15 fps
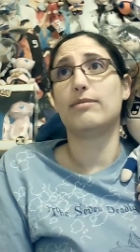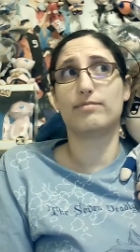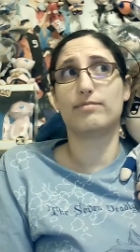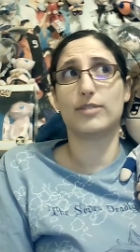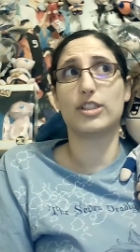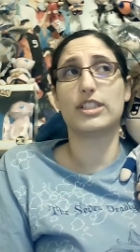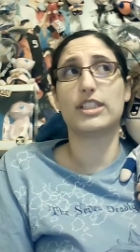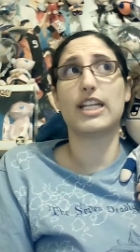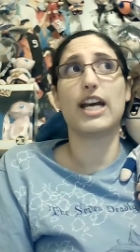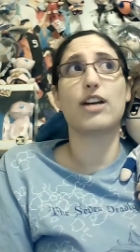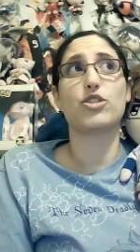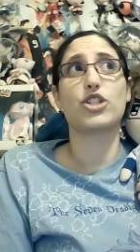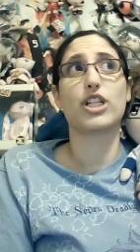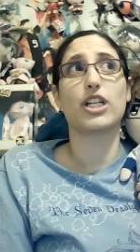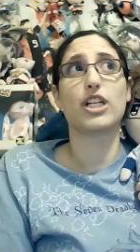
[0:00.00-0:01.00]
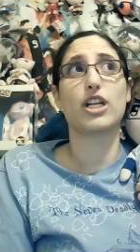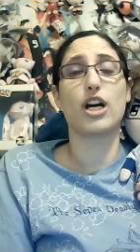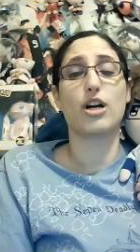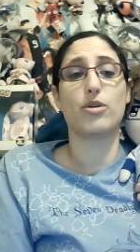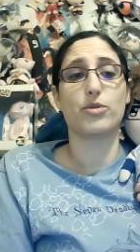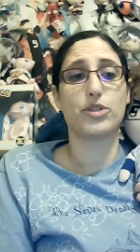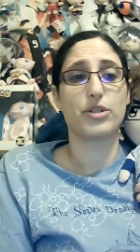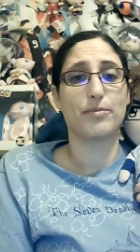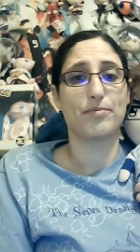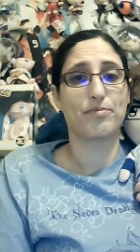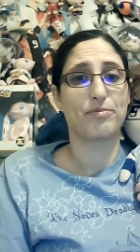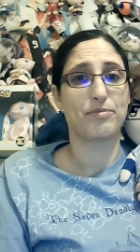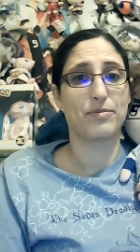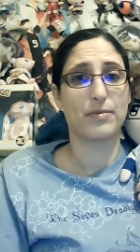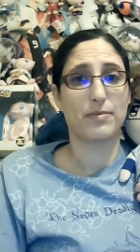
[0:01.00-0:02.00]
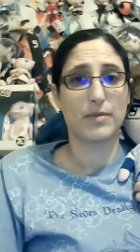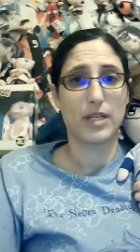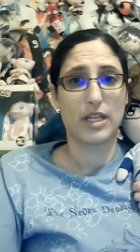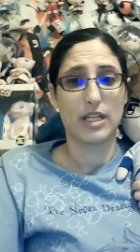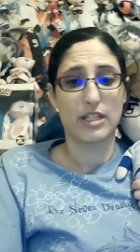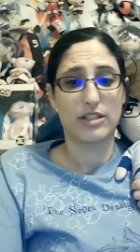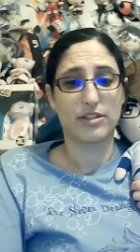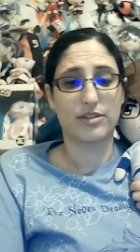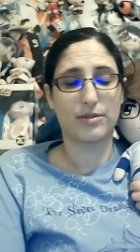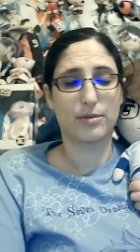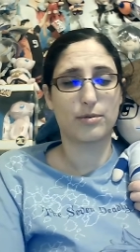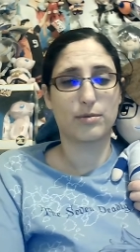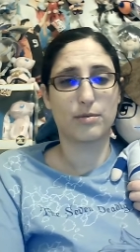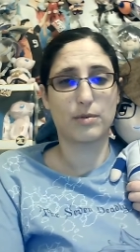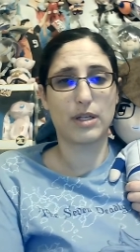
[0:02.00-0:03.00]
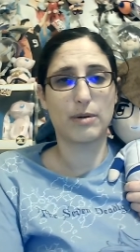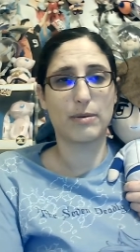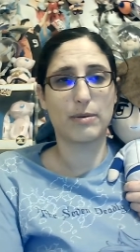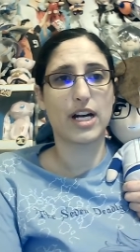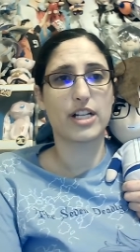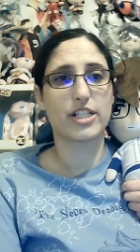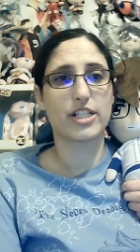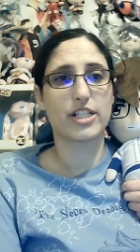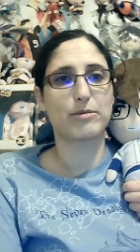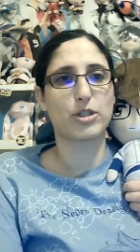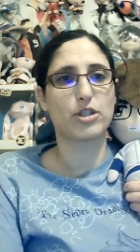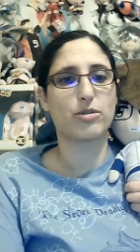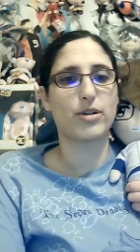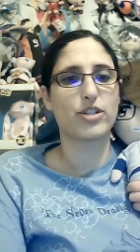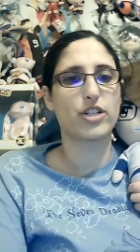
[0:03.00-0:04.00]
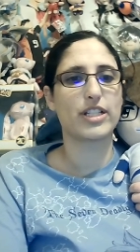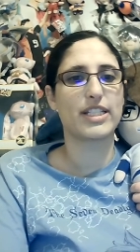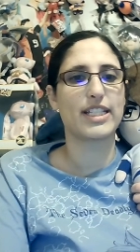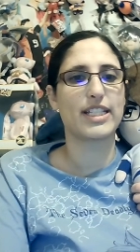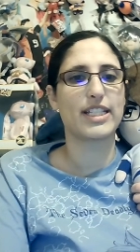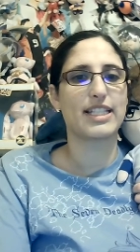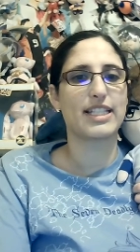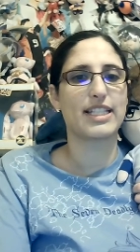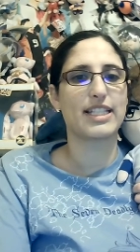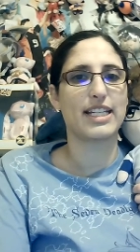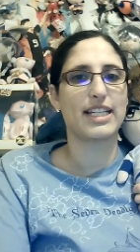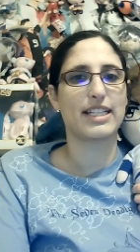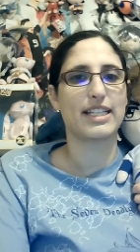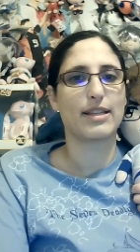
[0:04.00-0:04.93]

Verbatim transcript: We'll see how shit goes. So here we are, chapter 216.